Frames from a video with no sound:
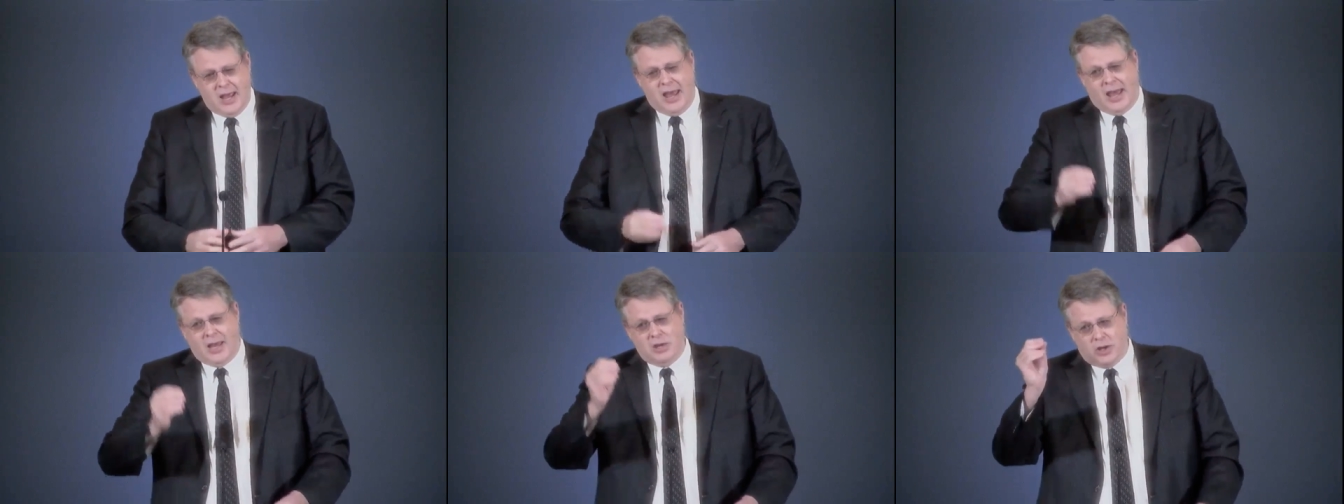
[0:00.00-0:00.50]

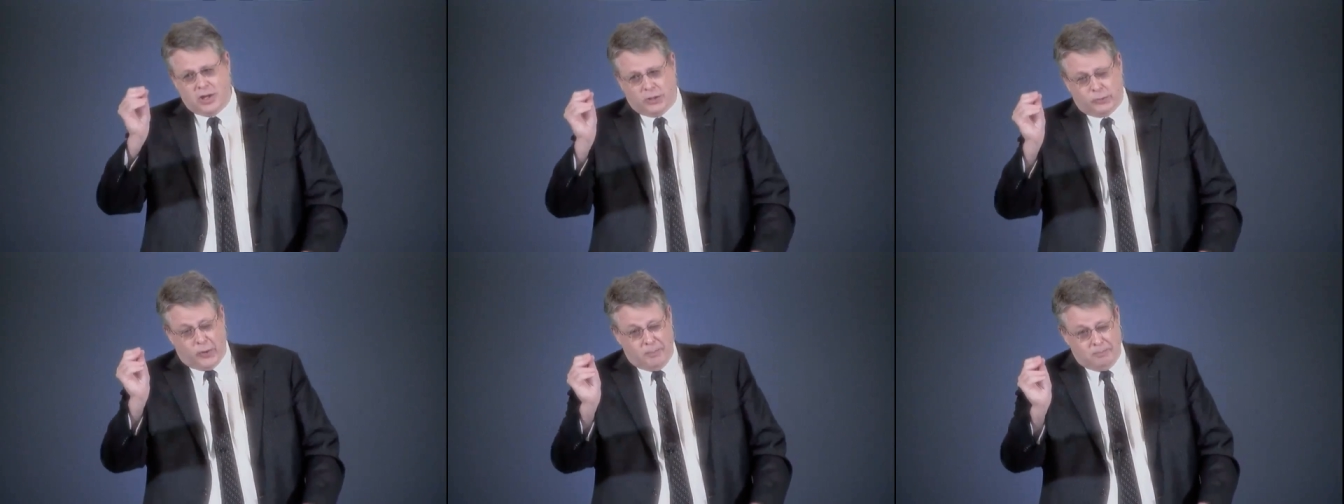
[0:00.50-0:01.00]
and you can
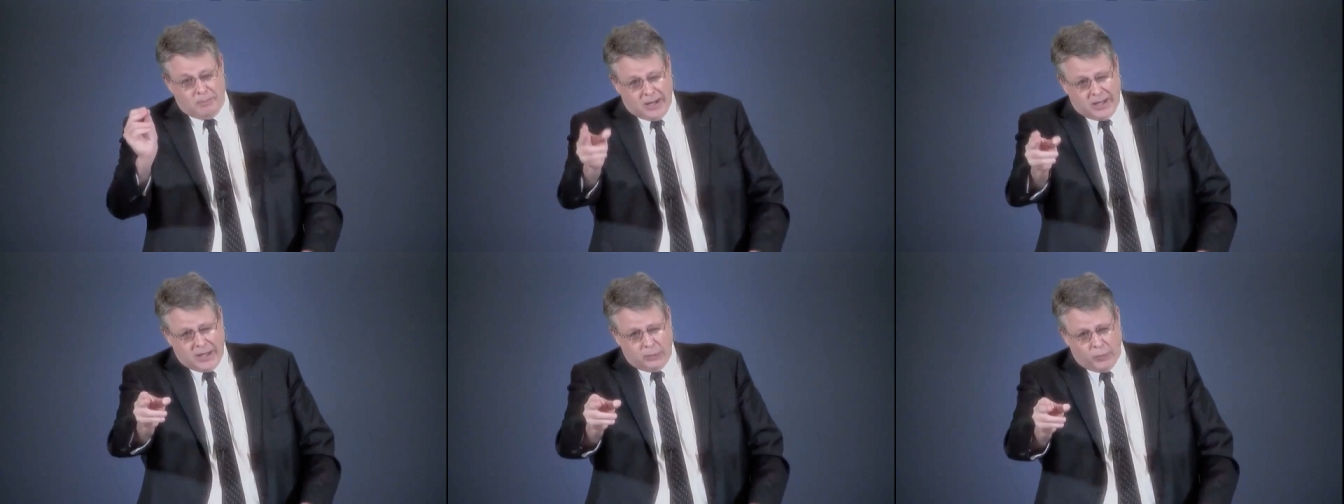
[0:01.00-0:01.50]
throw a
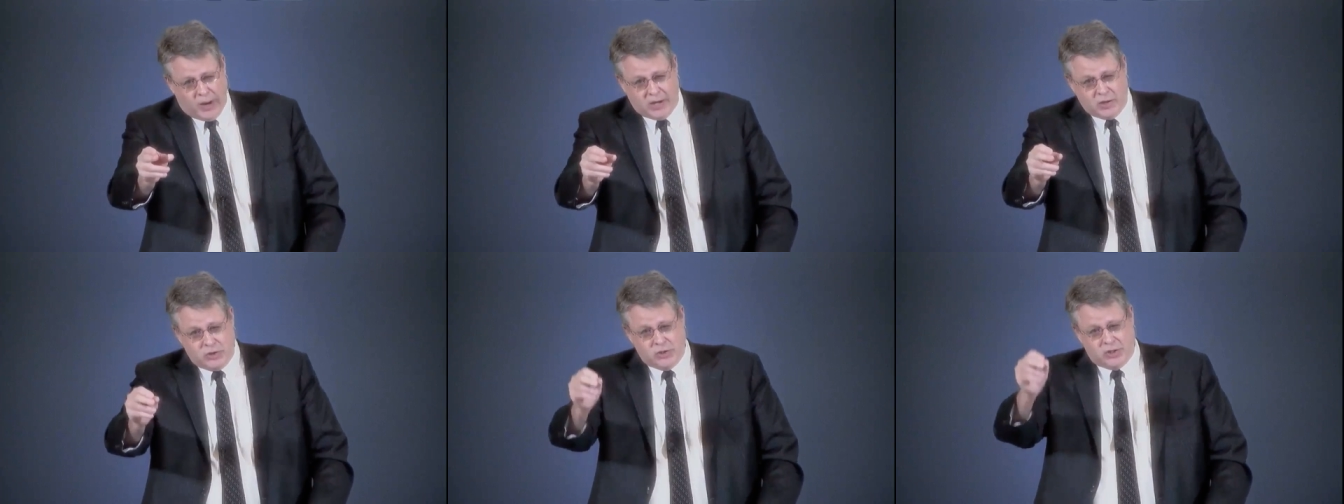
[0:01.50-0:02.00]
monkey
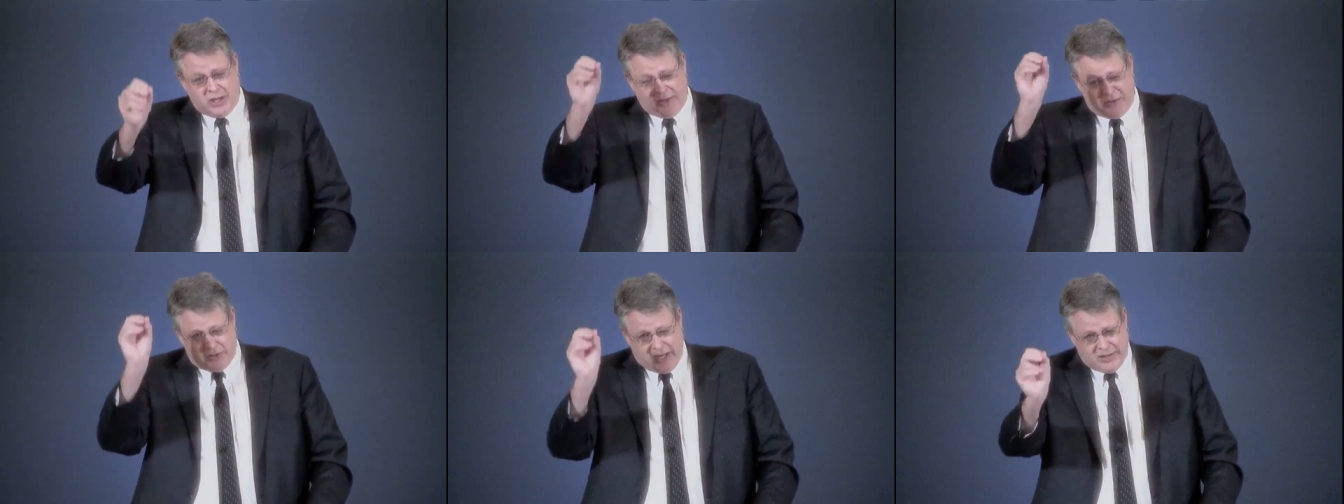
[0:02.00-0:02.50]
wrench in
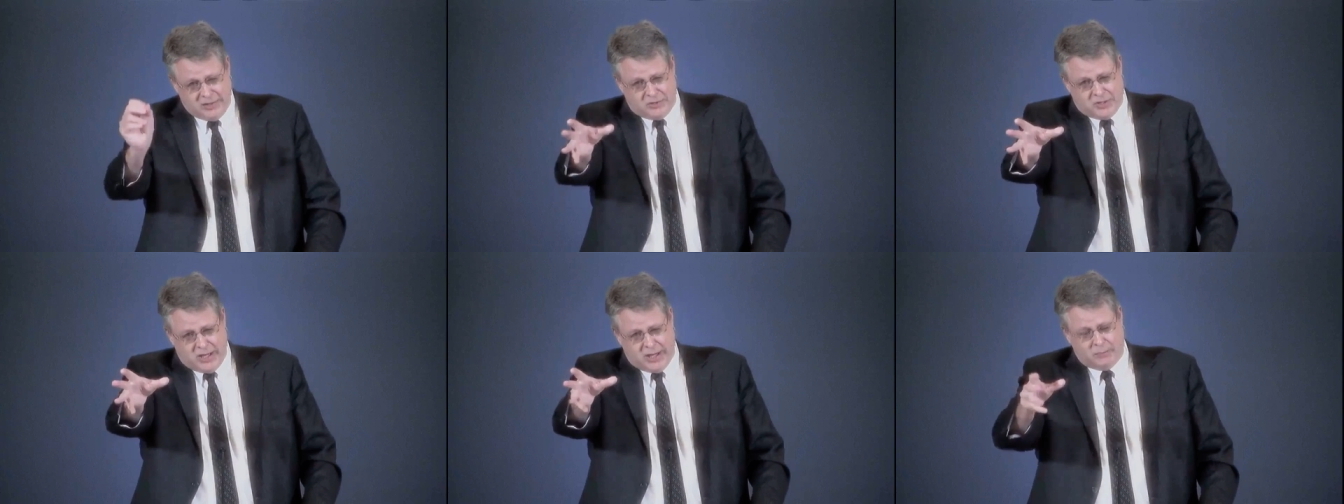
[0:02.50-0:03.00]
Satan's
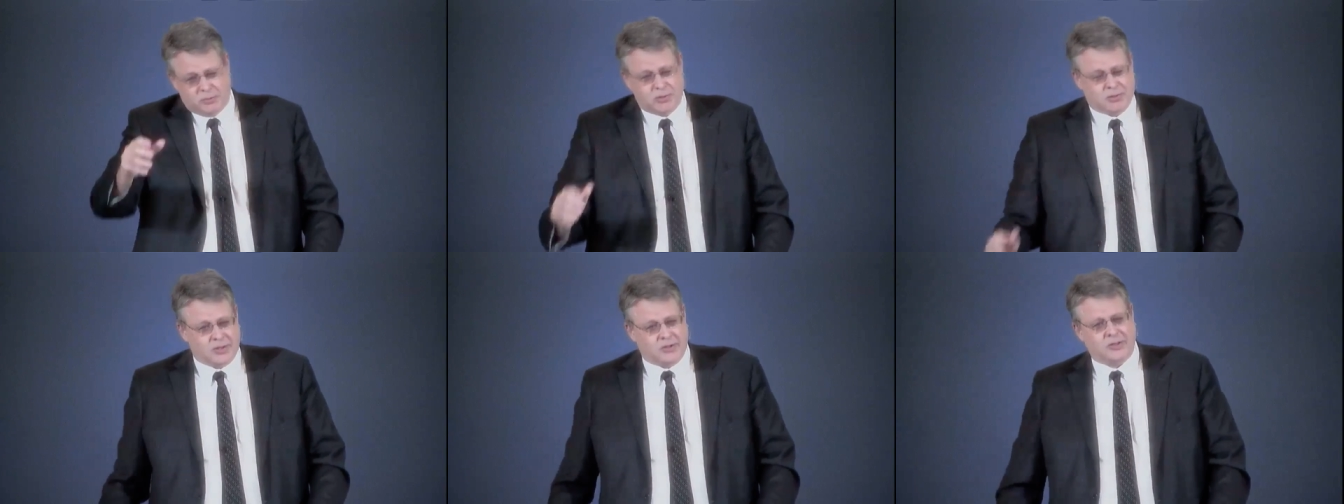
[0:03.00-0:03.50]
schemes.
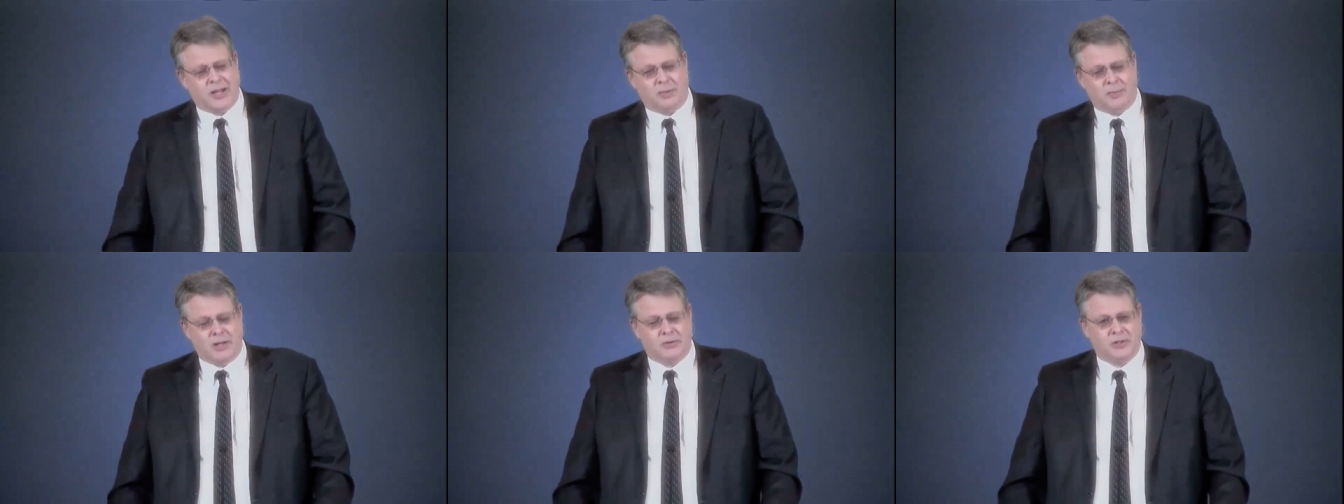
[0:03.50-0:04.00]
Isn't that
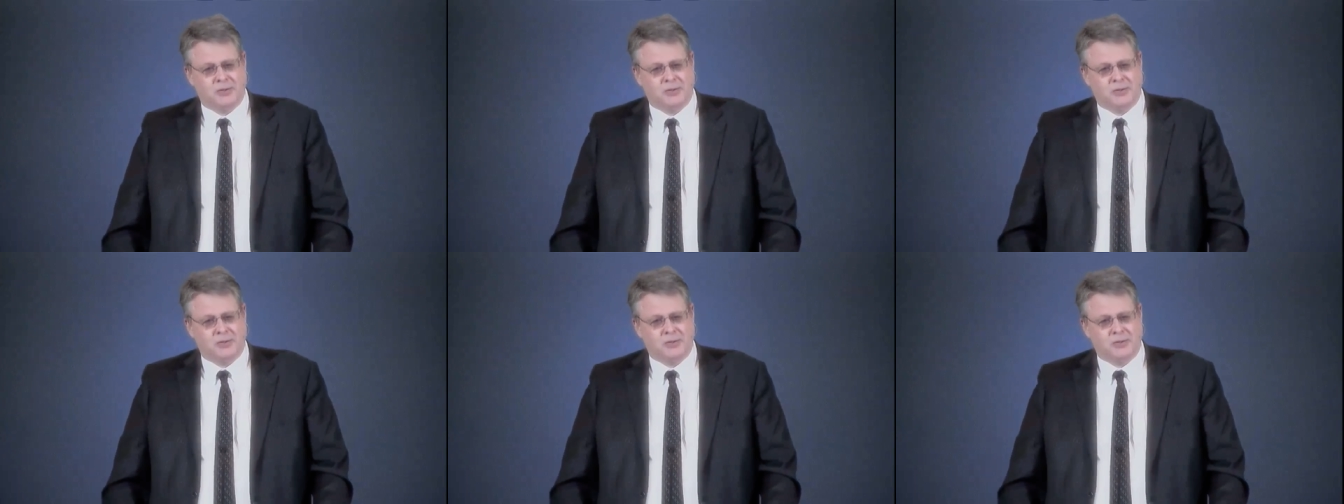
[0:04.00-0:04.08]
amazing?